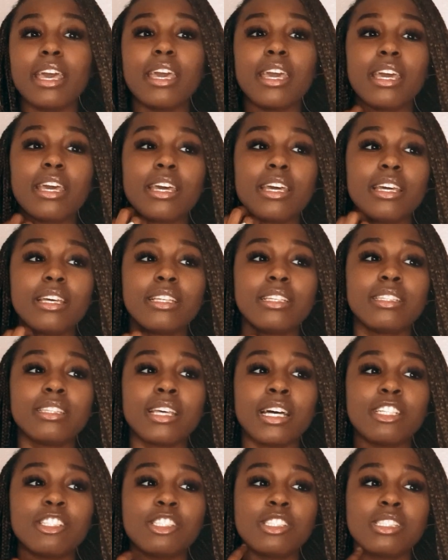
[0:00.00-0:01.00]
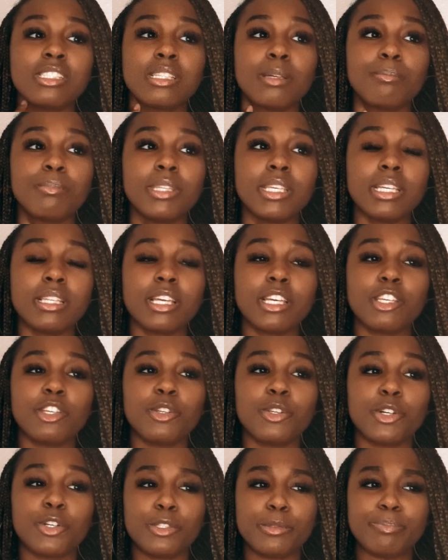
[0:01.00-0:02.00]
and that's just something like, you
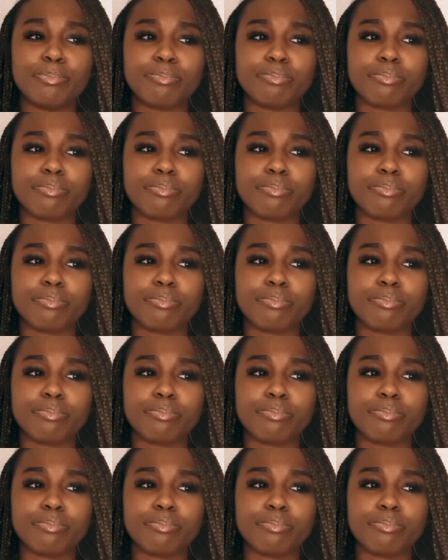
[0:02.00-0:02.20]
know,